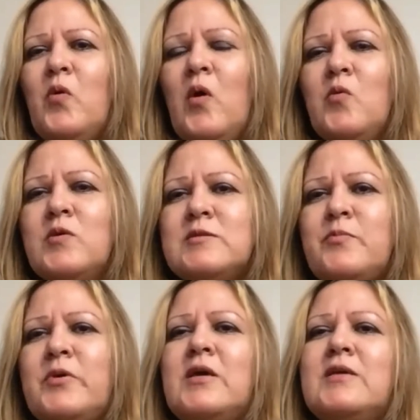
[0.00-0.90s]
always
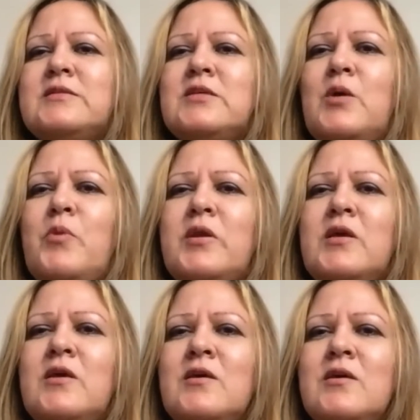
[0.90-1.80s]
pick on
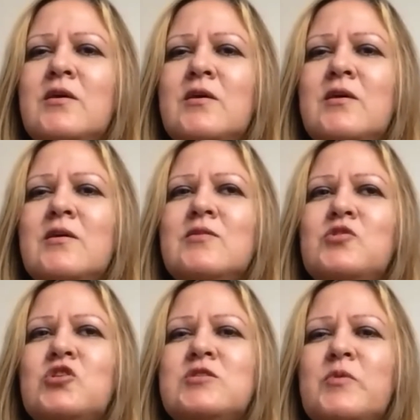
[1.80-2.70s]
somebody
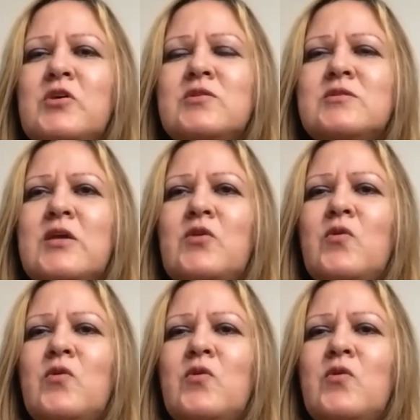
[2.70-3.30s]
just because they don't